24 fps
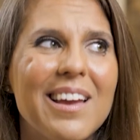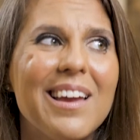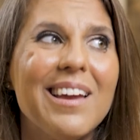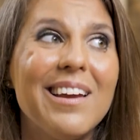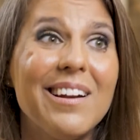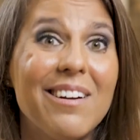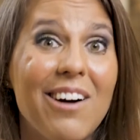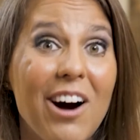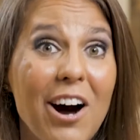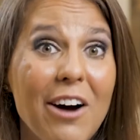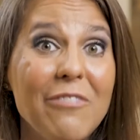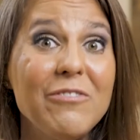
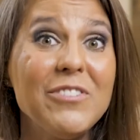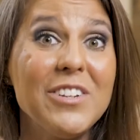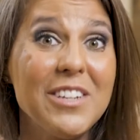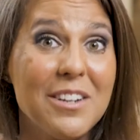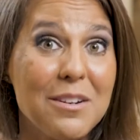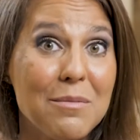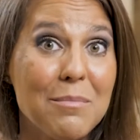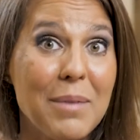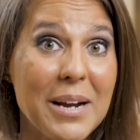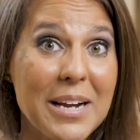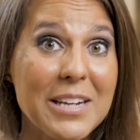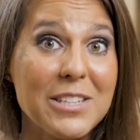it often,
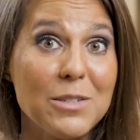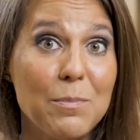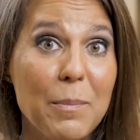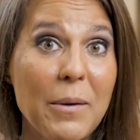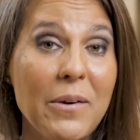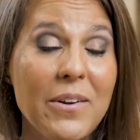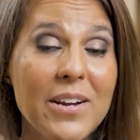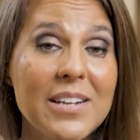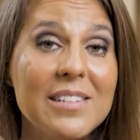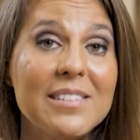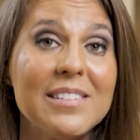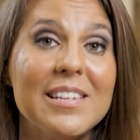in my
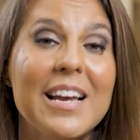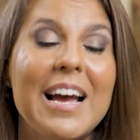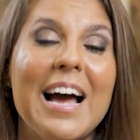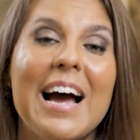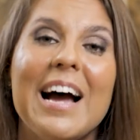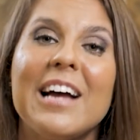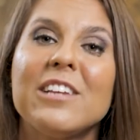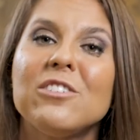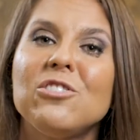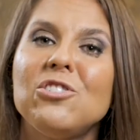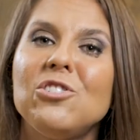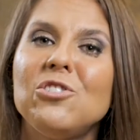experience,
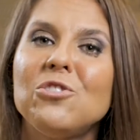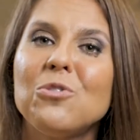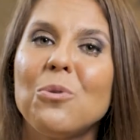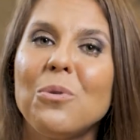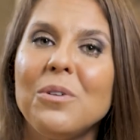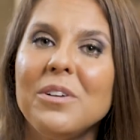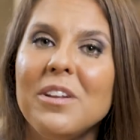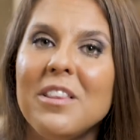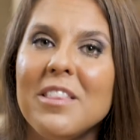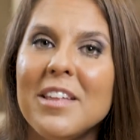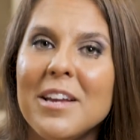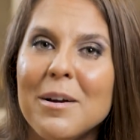has
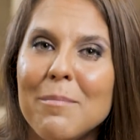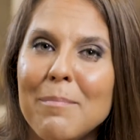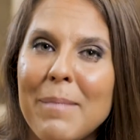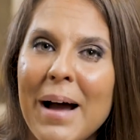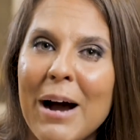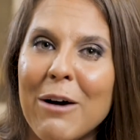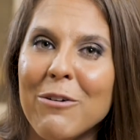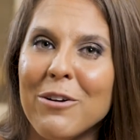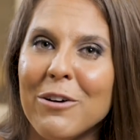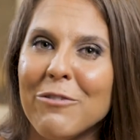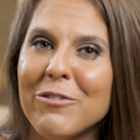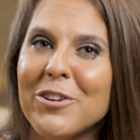shortened the
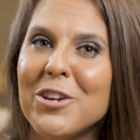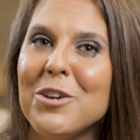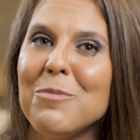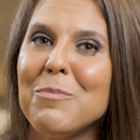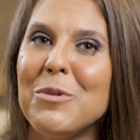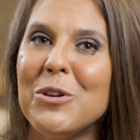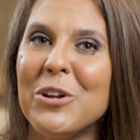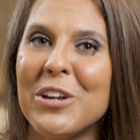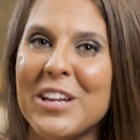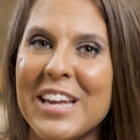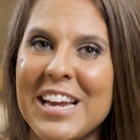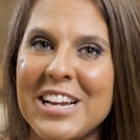amount of
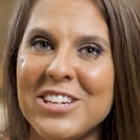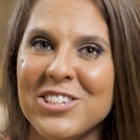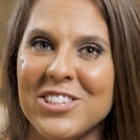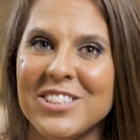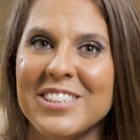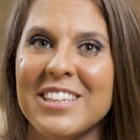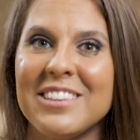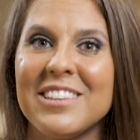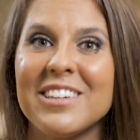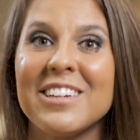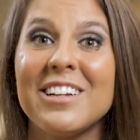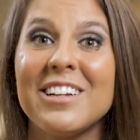communication that the